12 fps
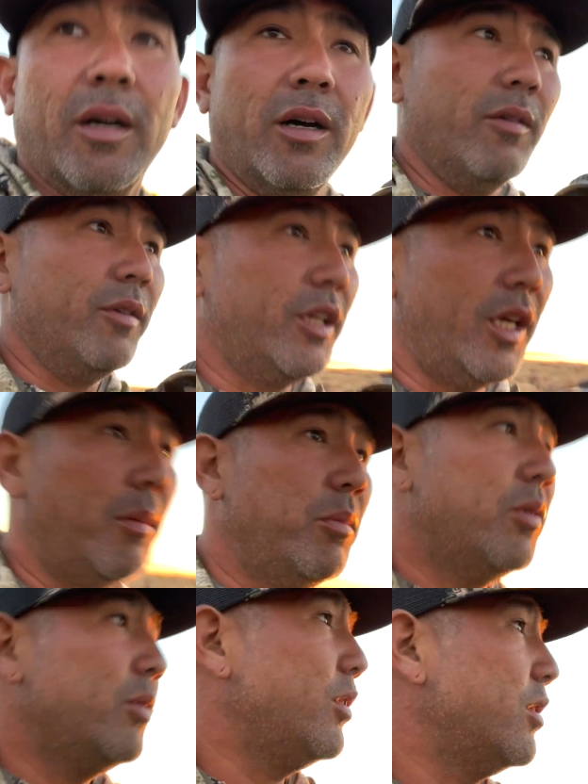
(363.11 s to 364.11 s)
all we came to
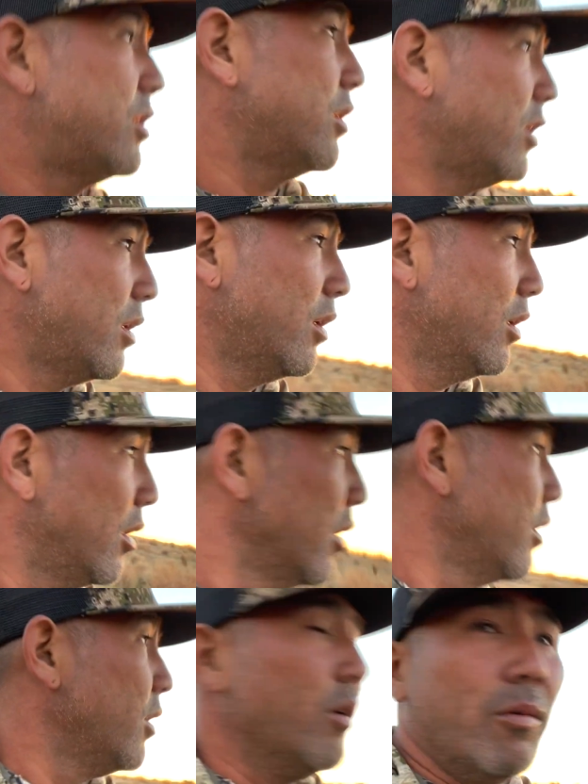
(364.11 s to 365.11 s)
is
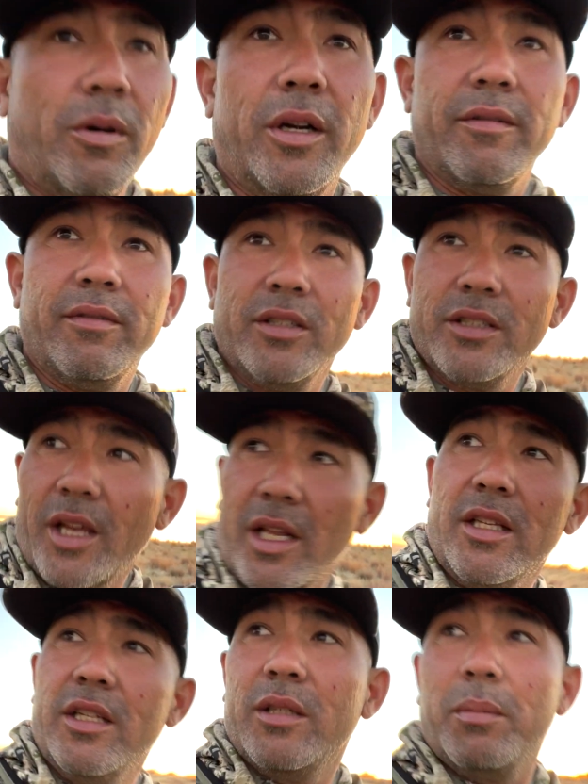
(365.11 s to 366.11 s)
gonna visit
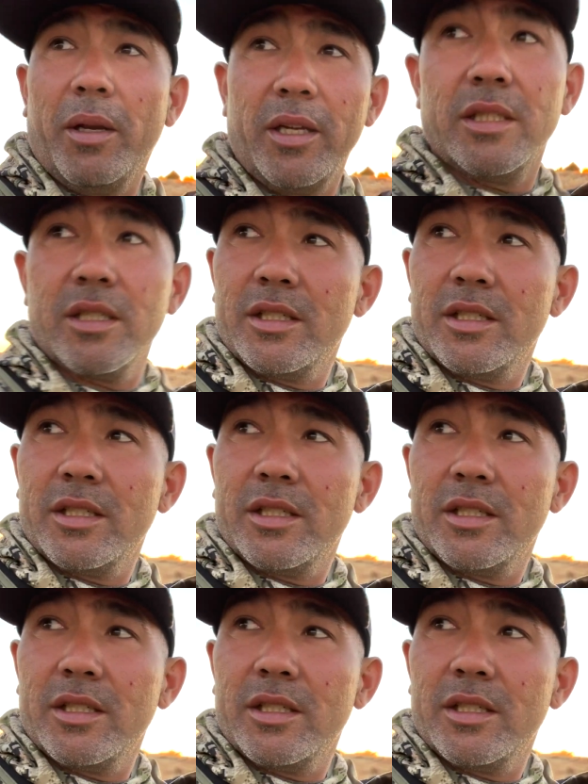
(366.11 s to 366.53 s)
these places